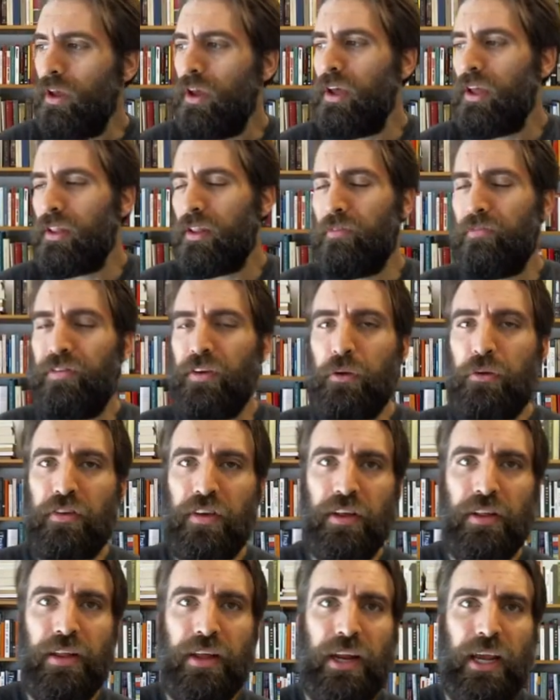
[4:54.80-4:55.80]
the
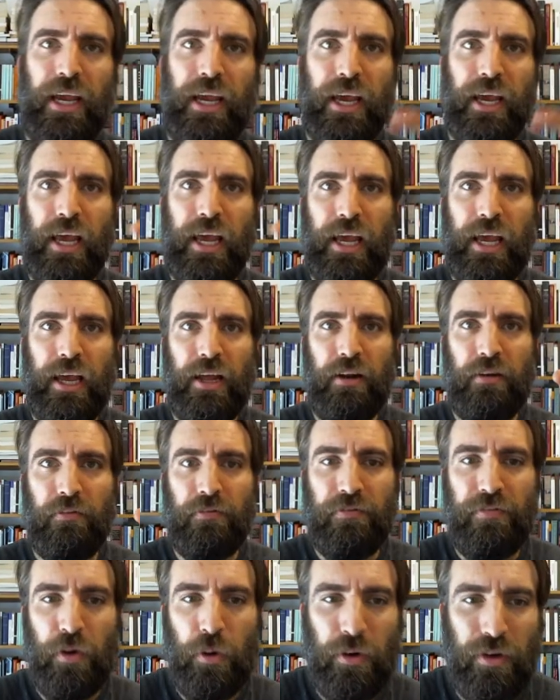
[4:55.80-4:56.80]
futility in
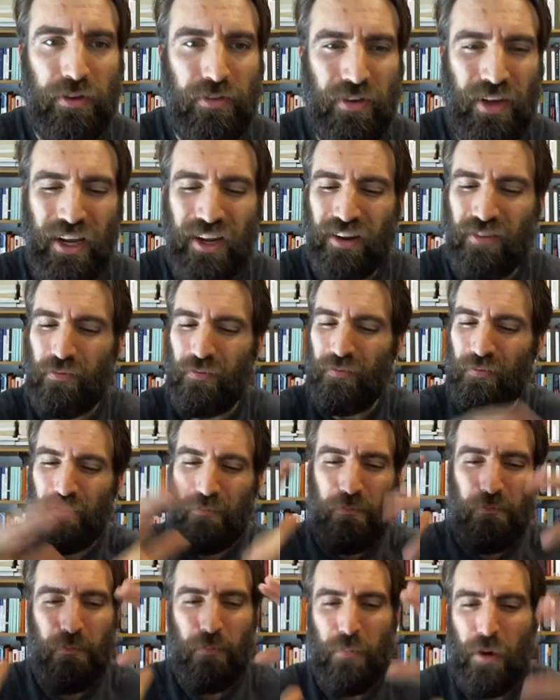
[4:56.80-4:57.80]
focusing
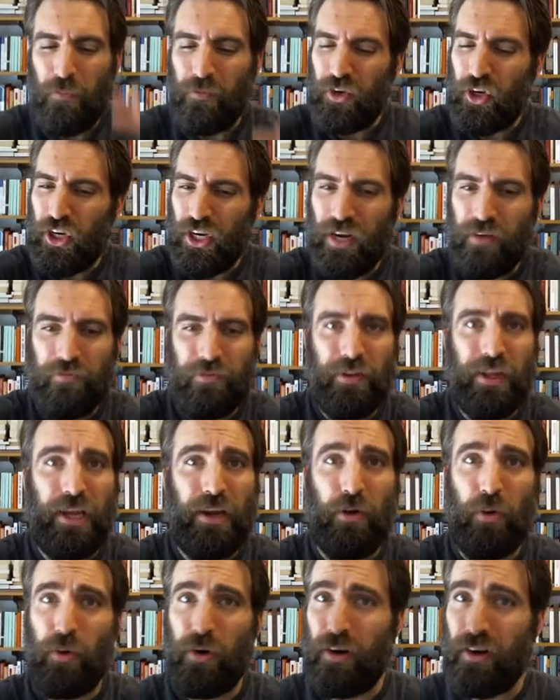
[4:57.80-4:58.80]
chiefly
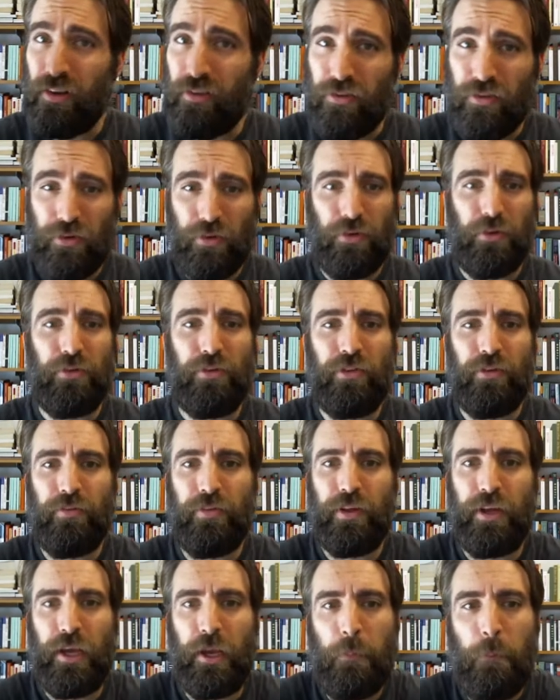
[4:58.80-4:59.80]
or
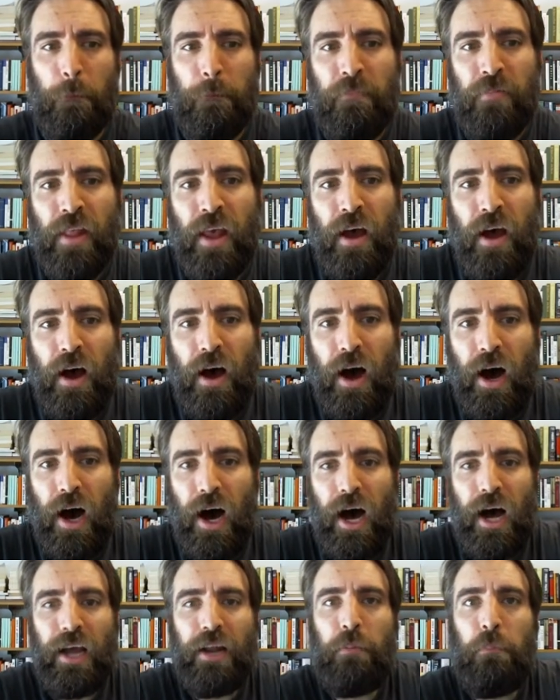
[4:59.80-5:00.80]
exclusively
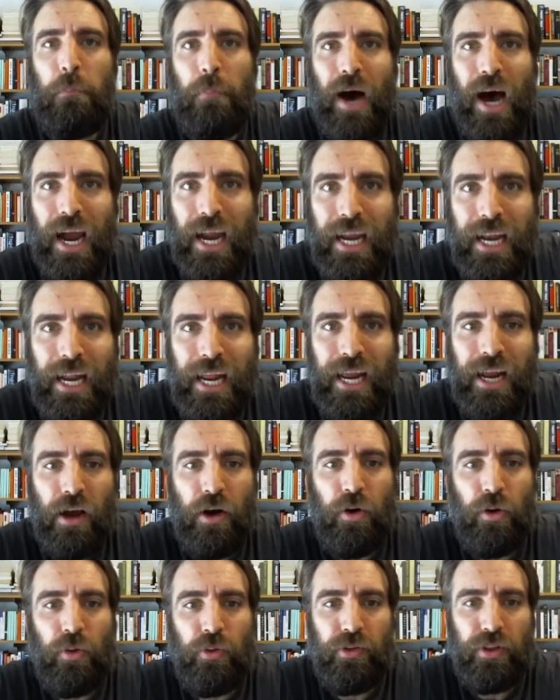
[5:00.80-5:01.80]
on mining
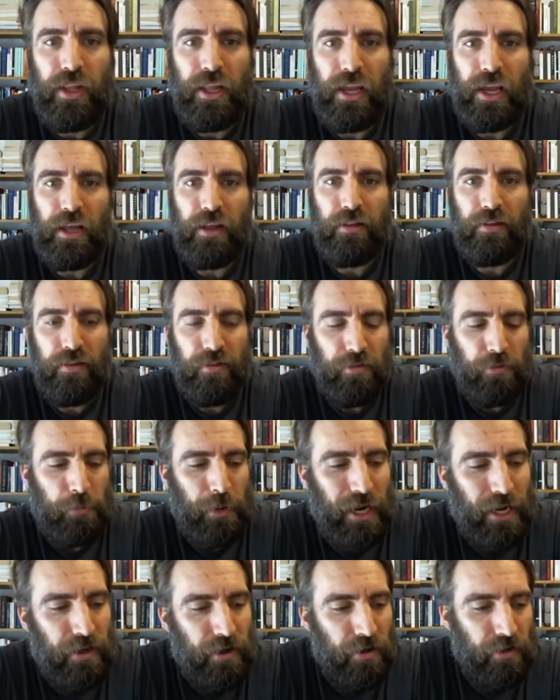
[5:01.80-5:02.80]
only. The
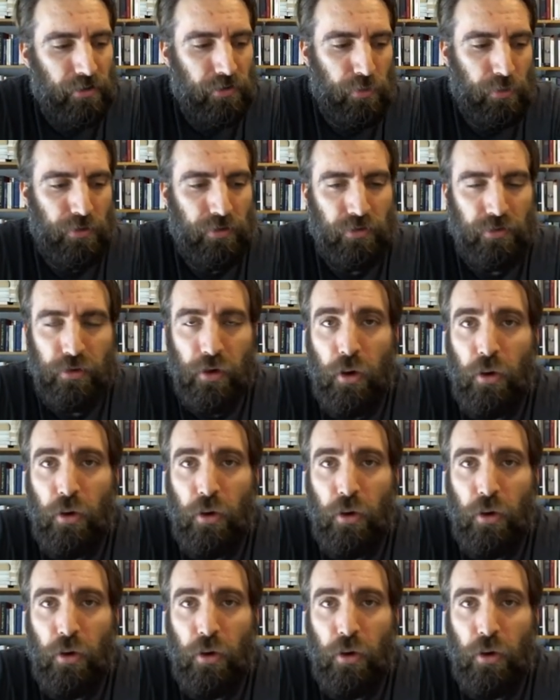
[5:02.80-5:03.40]
Spaniards were so